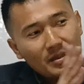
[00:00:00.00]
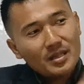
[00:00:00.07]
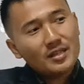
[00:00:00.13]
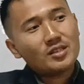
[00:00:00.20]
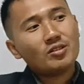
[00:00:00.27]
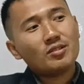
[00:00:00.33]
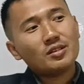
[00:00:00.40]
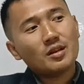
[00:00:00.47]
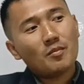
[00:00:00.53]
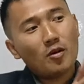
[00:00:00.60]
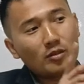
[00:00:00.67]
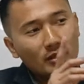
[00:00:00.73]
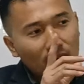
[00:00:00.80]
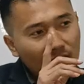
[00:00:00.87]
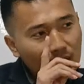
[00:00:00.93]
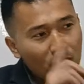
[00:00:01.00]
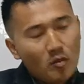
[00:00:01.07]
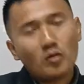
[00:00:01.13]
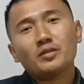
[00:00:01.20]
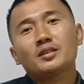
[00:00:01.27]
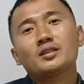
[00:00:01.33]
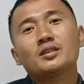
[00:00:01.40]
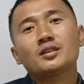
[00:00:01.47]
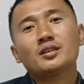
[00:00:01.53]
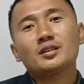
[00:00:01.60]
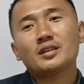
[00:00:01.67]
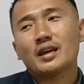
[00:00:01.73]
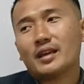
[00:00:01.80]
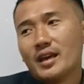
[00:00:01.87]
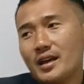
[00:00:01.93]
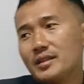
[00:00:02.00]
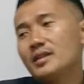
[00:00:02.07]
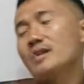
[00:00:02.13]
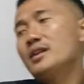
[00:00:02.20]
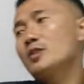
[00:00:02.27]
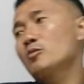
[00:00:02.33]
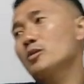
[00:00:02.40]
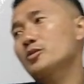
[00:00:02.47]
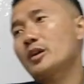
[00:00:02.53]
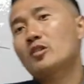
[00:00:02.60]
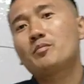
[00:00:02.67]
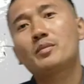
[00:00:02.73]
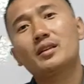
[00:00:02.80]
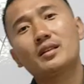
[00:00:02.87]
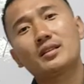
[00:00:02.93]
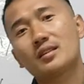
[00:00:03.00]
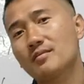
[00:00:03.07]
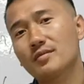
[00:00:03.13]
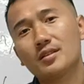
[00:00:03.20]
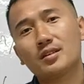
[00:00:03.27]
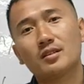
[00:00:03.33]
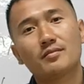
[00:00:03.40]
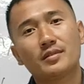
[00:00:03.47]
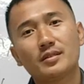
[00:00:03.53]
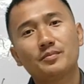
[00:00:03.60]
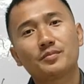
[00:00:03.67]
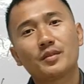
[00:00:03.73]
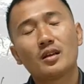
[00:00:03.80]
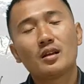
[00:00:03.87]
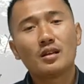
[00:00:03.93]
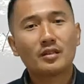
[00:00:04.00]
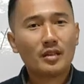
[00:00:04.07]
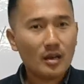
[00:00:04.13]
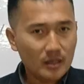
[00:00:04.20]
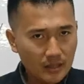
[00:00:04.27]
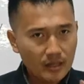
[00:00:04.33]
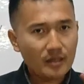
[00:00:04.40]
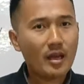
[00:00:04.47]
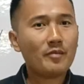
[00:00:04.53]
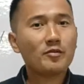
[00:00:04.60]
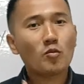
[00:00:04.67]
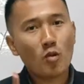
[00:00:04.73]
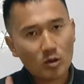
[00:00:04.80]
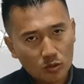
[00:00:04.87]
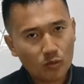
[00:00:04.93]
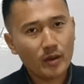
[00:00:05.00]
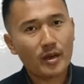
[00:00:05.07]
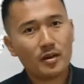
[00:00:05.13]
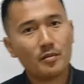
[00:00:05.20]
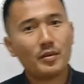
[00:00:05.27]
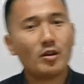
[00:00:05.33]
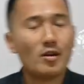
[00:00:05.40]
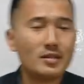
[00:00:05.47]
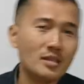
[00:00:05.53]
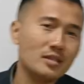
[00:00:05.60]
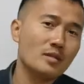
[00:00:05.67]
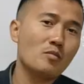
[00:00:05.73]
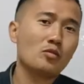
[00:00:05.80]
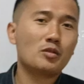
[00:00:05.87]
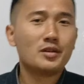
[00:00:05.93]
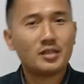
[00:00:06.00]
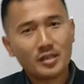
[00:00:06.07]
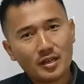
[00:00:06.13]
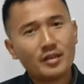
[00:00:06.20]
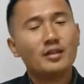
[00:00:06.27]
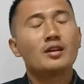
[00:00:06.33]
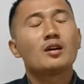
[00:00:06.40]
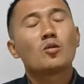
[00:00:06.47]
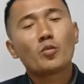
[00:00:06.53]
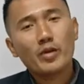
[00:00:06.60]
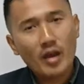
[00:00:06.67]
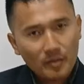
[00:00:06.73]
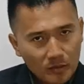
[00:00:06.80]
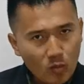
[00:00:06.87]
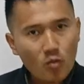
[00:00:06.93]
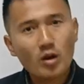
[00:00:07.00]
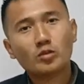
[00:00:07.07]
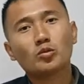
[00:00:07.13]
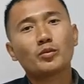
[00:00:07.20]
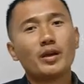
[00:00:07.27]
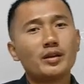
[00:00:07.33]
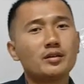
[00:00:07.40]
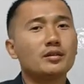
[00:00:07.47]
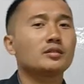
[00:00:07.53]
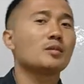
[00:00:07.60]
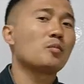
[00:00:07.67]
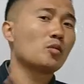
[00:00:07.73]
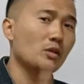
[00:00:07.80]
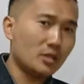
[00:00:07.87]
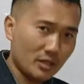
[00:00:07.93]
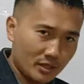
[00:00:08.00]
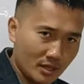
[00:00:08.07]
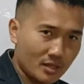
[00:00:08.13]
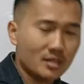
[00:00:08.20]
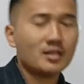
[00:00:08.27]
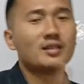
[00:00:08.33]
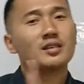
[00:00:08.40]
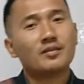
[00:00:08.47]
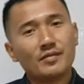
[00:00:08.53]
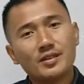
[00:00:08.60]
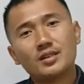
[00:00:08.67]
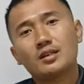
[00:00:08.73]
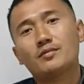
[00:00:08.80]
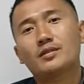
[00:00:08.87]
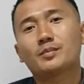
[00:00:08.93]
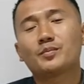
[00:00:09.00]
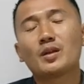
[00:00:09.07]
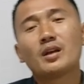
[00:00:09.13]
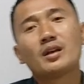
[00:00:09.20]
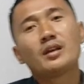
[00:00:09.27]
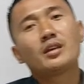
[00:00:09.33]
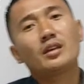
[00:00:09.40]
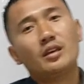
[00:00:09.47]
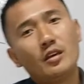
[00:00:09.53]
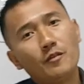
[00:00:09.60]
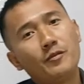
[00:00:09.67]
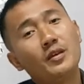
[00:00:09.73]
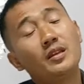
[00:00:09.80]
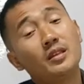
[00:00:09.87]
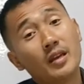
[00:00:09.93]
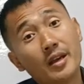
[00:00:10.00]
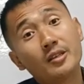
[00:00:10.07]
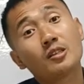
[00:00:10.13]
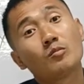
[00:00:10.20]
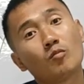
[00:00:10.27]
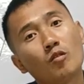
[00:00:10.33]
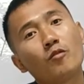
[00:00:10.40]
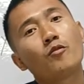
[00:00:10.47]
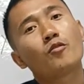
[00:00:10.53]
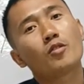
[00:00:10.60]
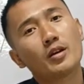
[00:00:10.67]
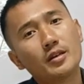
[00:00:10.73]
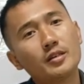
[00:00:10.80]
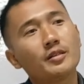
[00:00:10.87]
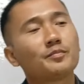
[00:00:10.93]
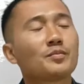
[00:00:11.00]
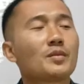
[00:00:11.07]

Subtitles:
ministers about the important decisions. Again, he will try to meet the civil servant. They have to work together because in democracy, we have to work together, the politicians and the civil servant. If India is to move forward,